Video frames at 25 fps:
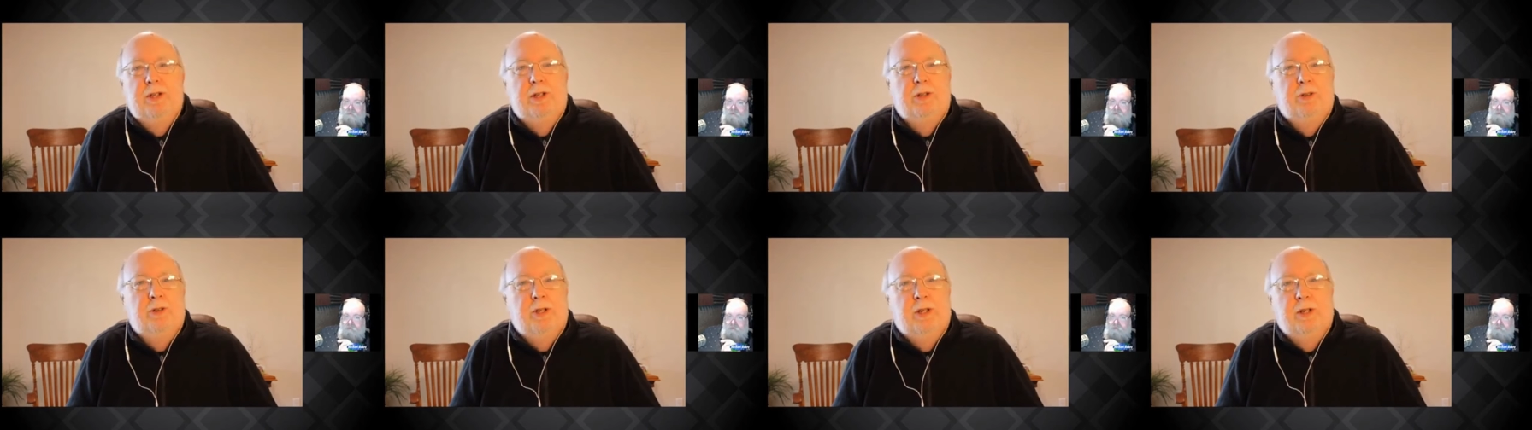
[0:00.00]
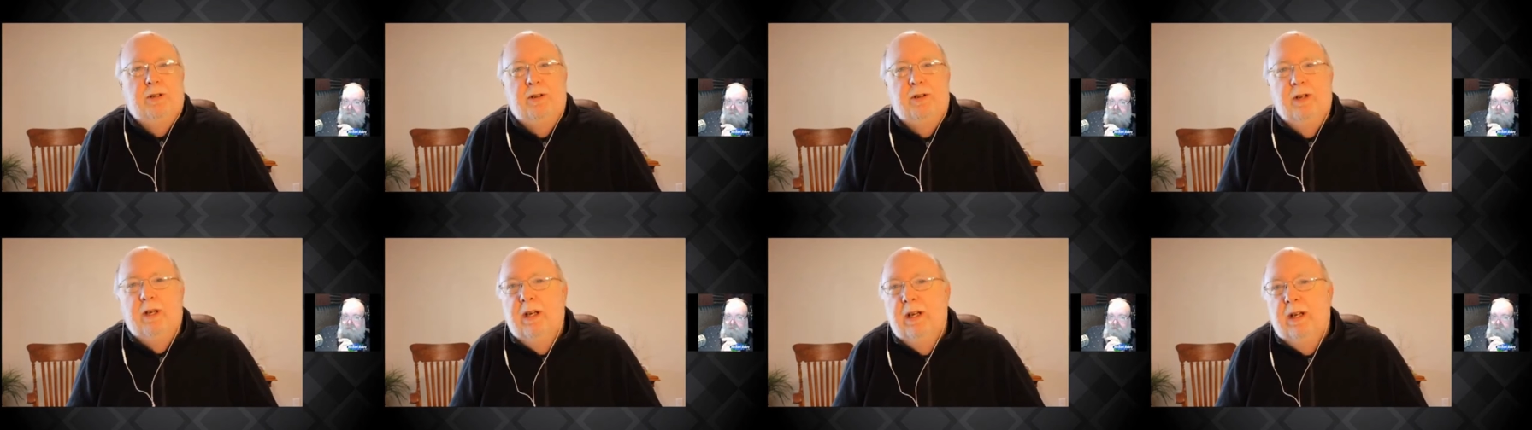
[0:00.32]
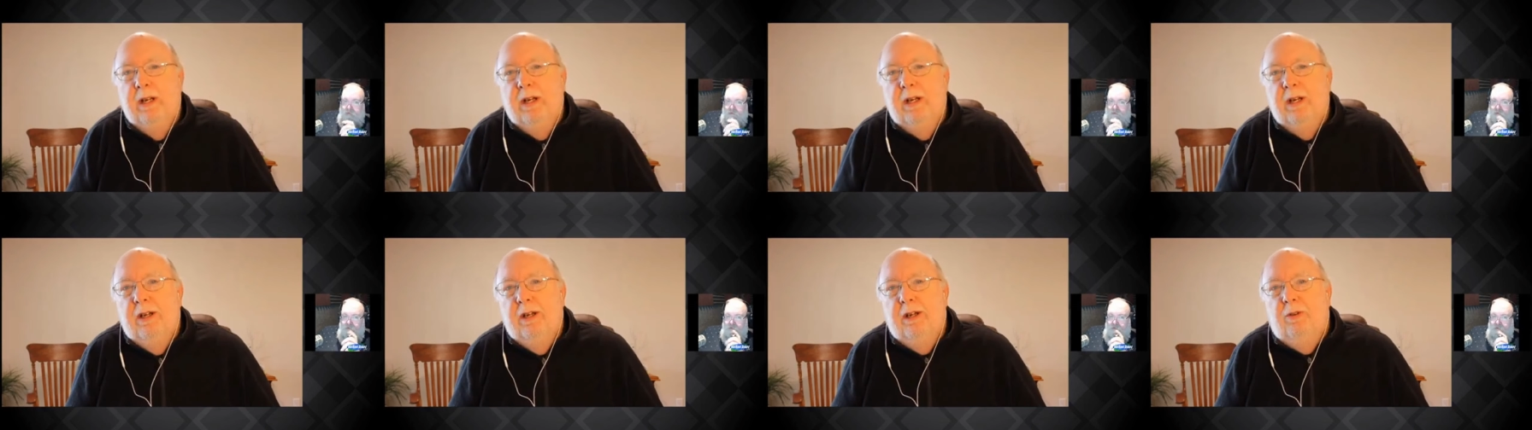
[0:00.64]
There's a
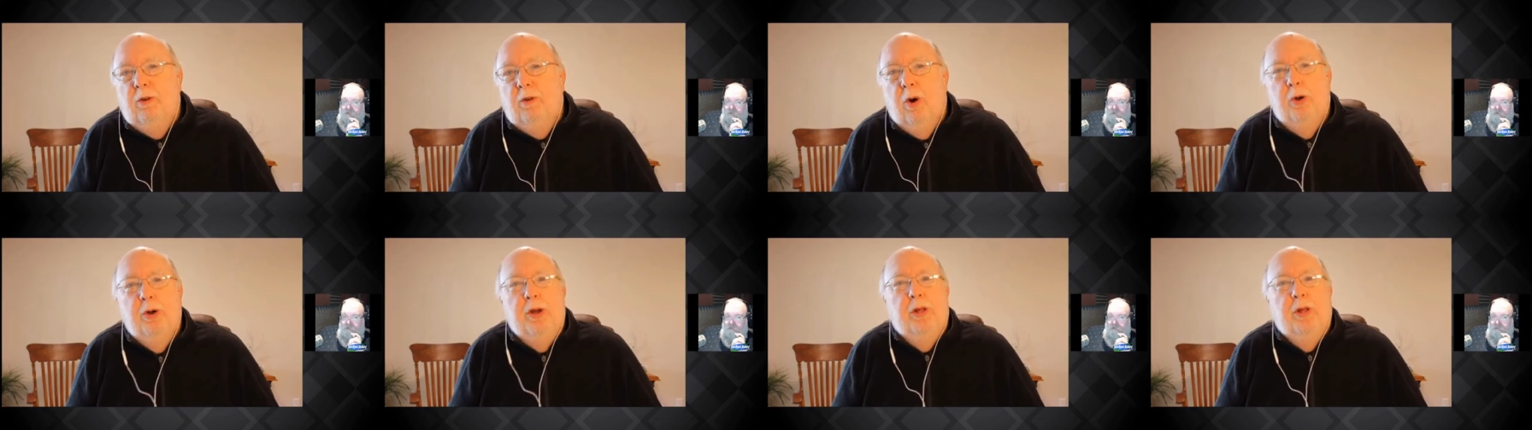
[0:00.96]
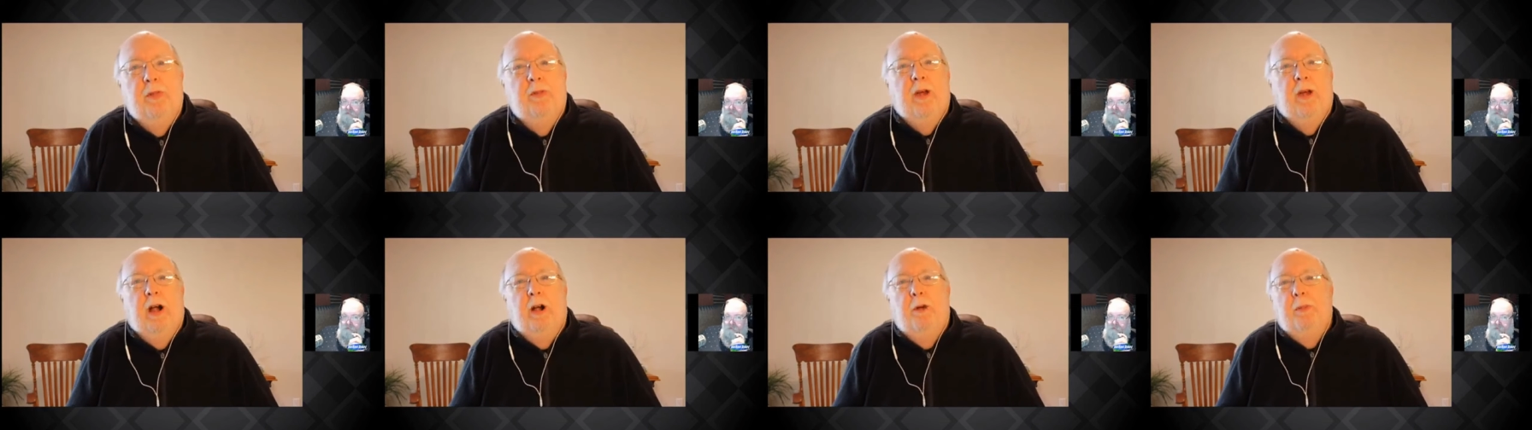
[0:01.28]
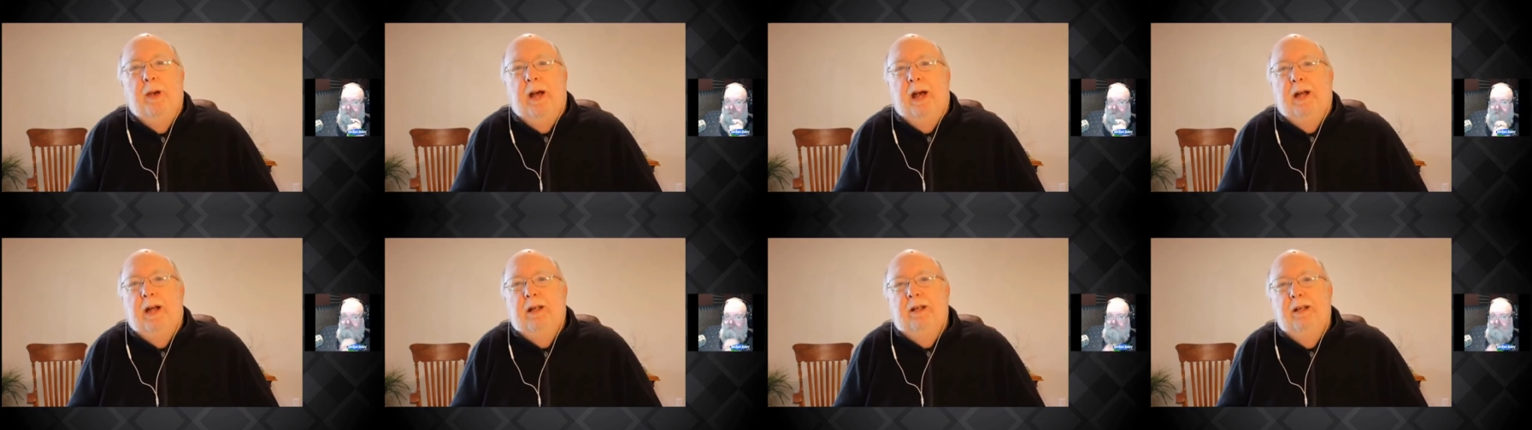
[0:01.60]
quote in there
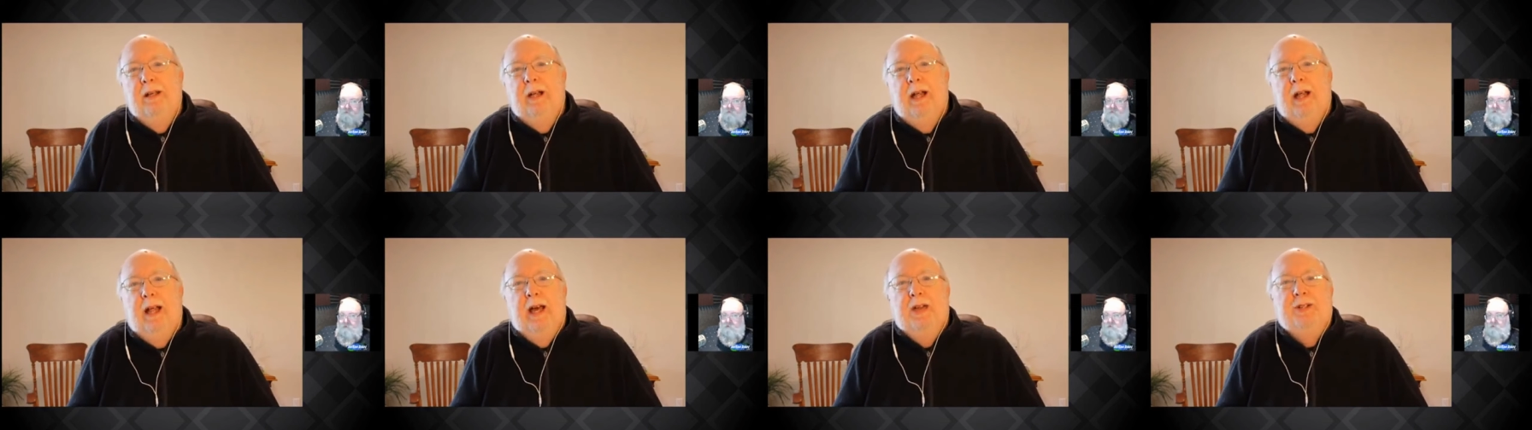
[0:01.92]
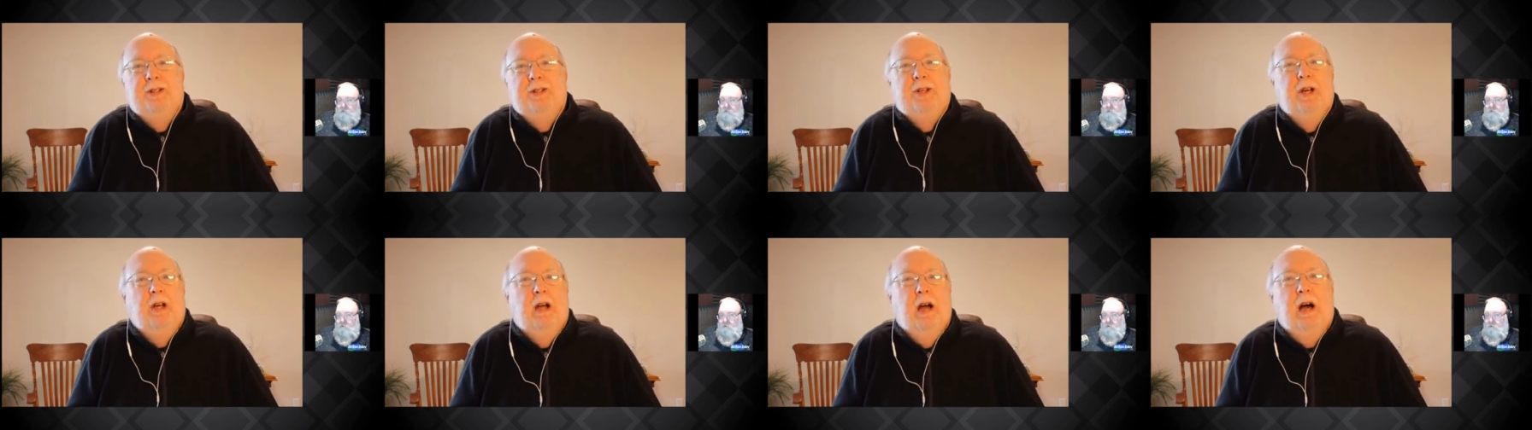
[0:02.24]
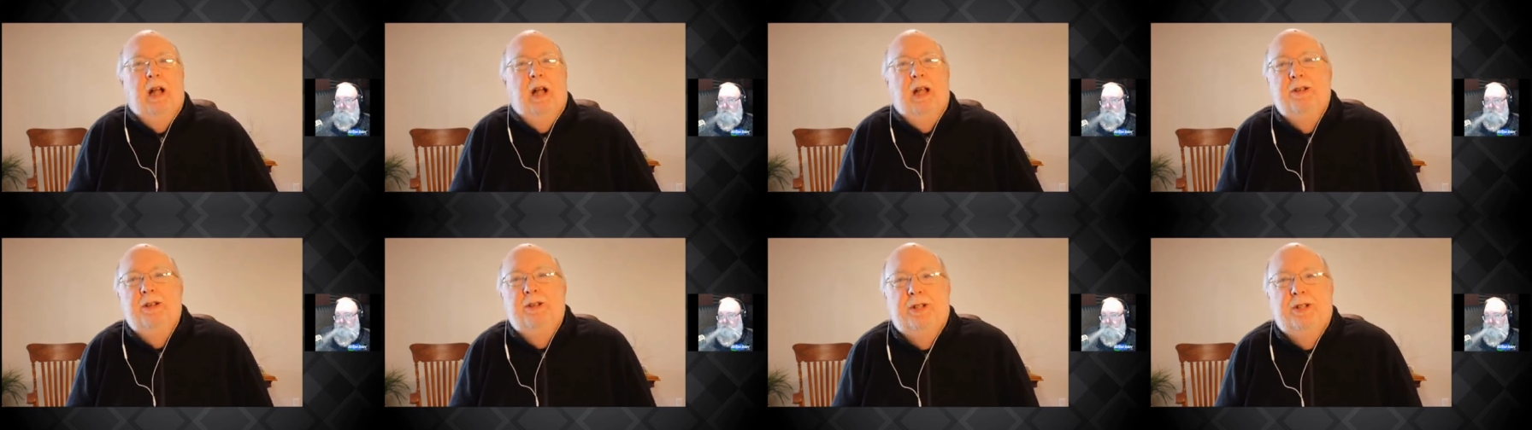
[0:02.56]
about the Alaska
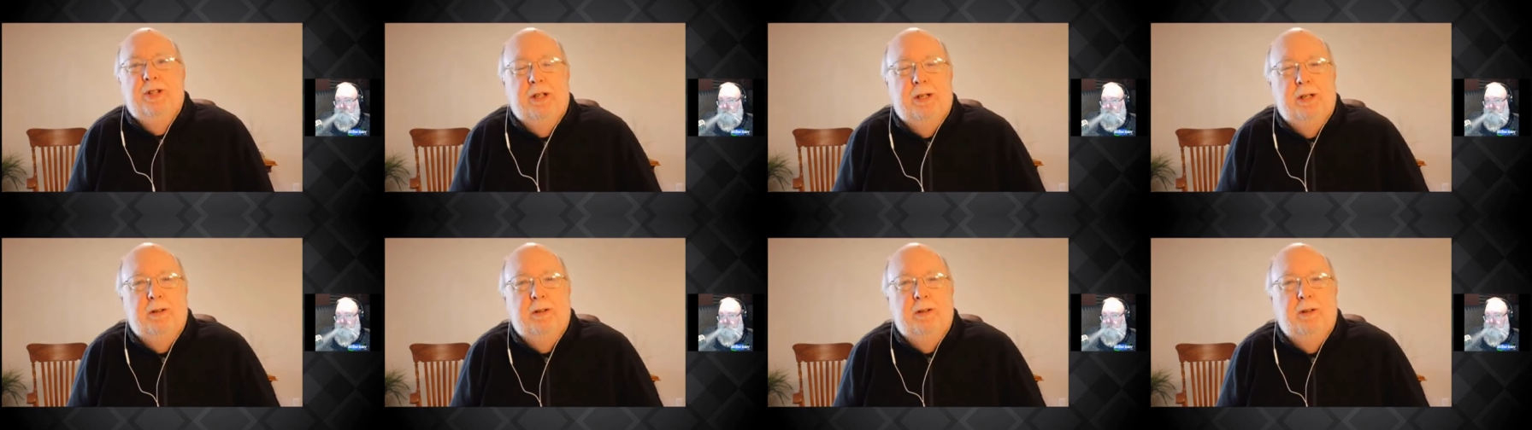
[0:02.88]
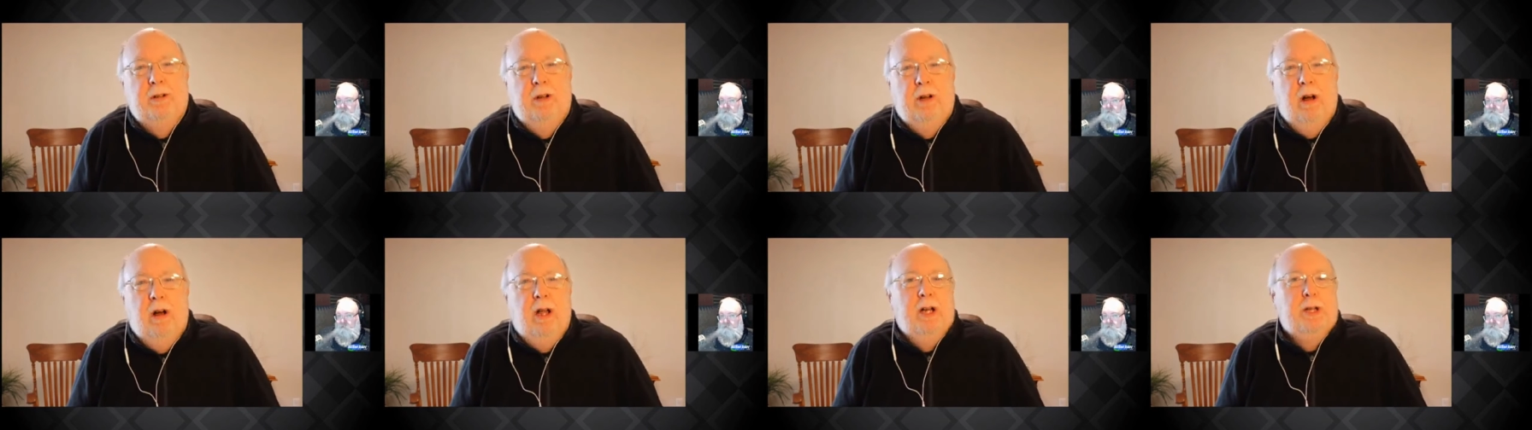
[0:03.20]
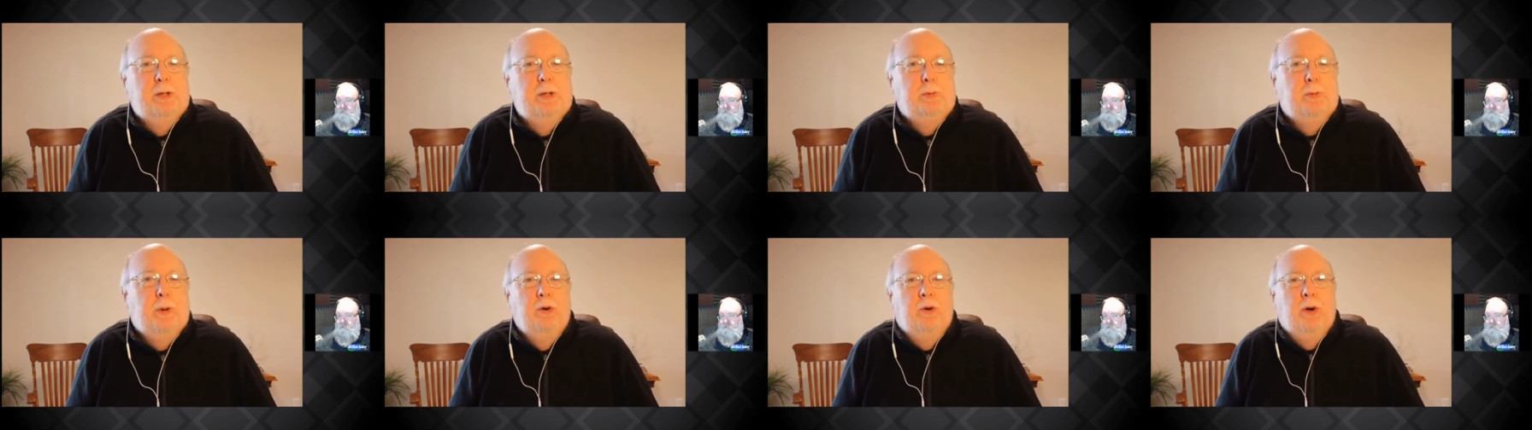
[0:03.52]
College uh,
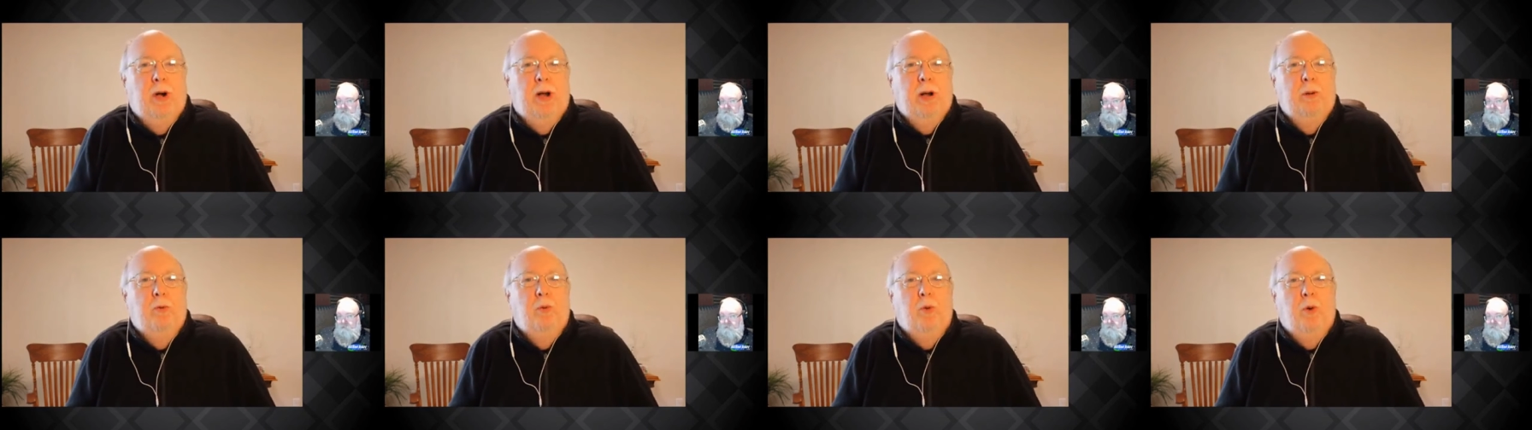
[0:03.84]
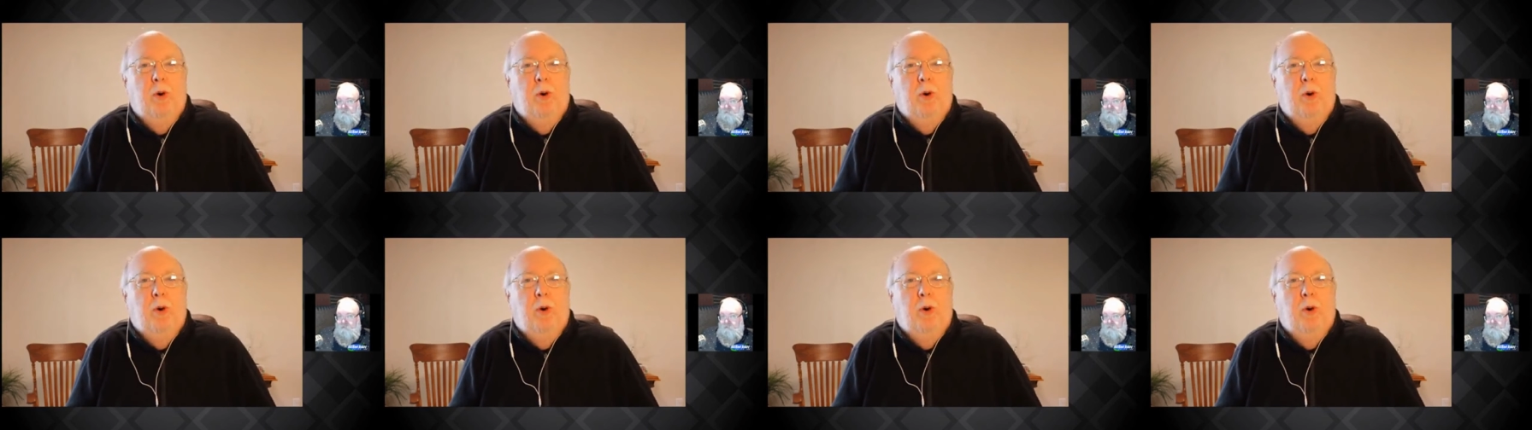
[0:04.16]
college program, where,